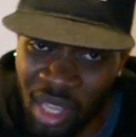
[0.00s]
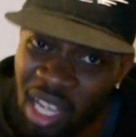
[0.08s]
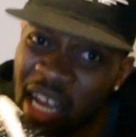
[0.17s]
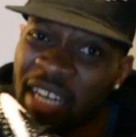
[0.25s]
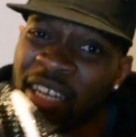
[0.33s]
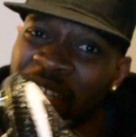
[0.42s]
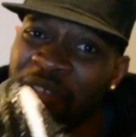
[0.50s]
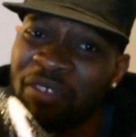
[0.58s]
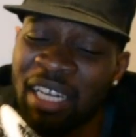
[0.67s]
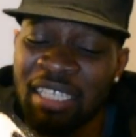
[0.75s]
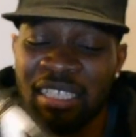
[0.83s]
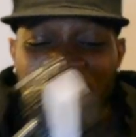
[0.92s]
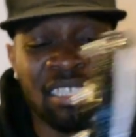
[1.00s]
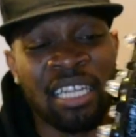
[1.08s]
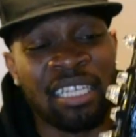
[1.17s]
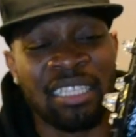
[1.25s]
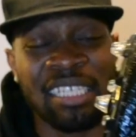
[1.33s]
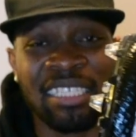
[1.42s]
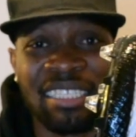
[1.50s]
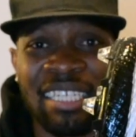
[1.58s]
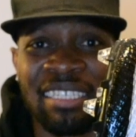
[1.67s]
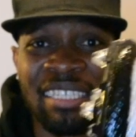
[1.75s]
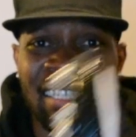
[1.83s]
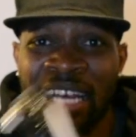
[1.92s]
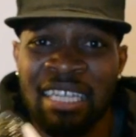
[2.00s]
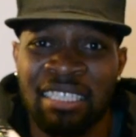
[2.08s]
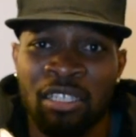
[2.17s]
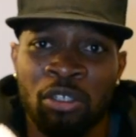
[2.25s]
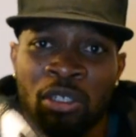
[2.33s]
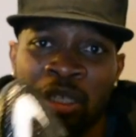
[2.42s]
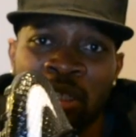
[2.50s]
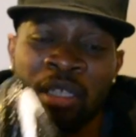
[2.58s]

Another advantage is these tend to last longer.